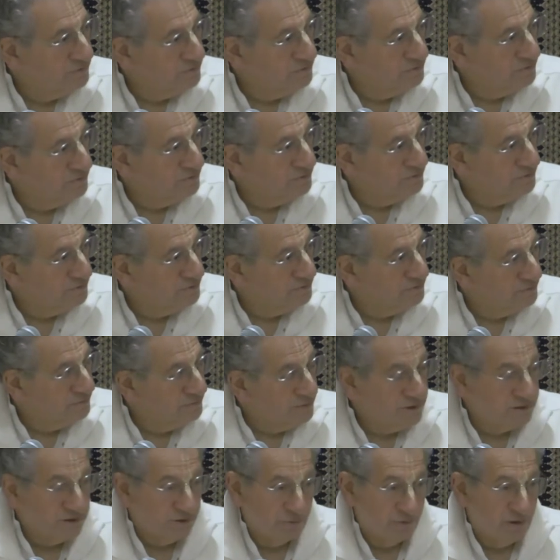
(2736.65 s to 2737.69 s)
Correct.
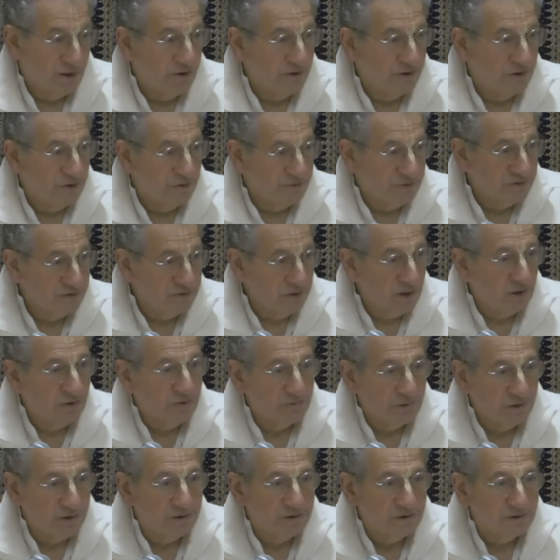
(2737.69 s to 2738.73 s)
But somehow you have to
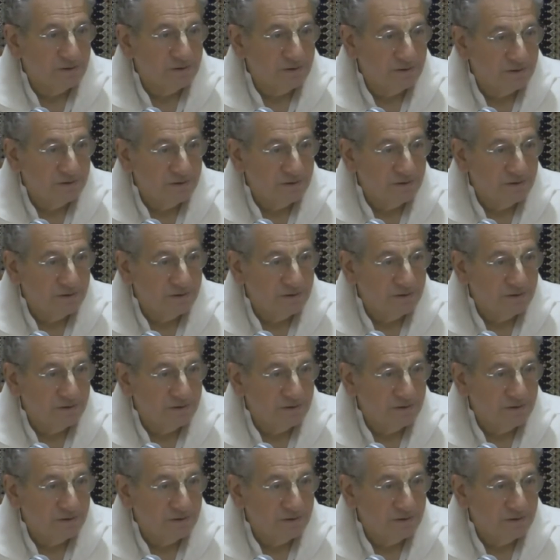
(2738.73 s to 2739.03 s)
tolerate it.